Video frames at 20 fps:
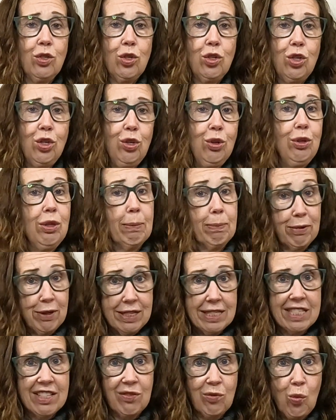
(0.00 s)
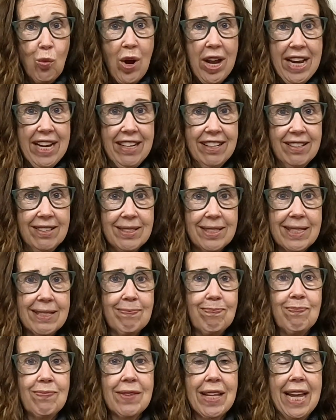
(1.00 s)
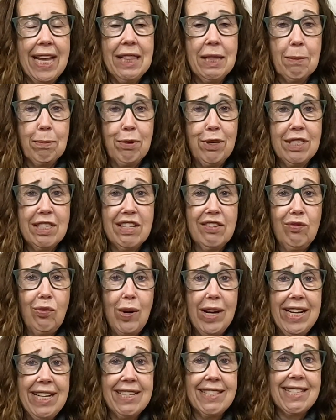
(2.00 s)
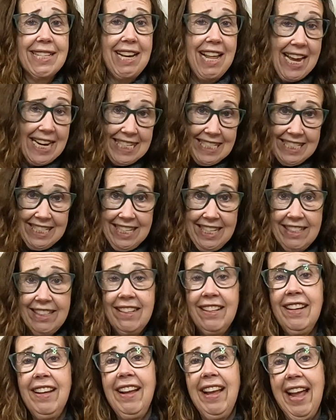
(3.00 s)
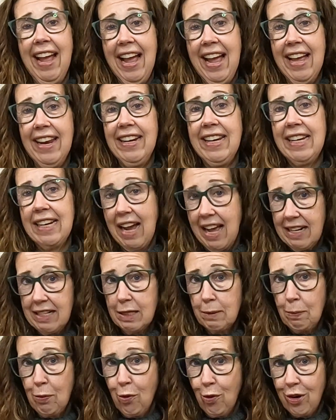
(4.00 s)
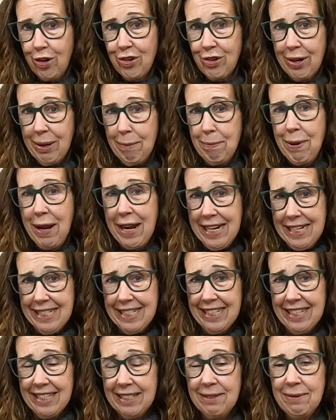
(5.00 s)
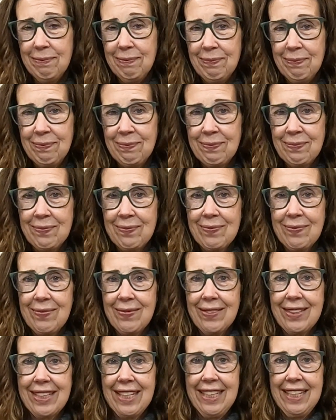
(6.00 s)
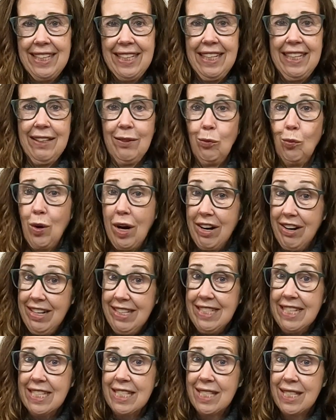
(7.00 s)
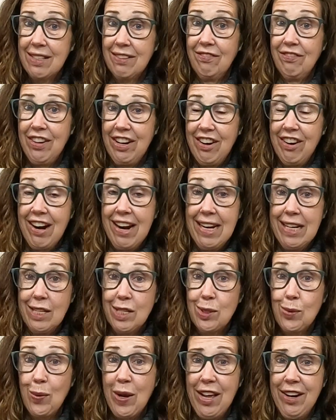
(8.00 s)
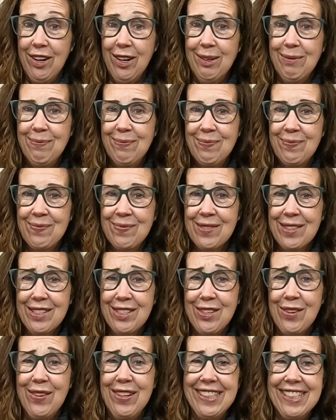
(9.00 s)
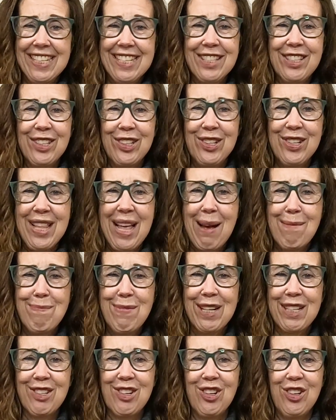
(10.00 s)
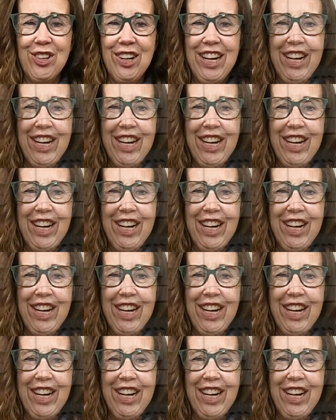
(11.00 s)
to the Prince of Wales. And the Prince of Wales liked it, and he got his portrait painted wearing this Fair Isle sweater. So I'll insert that picture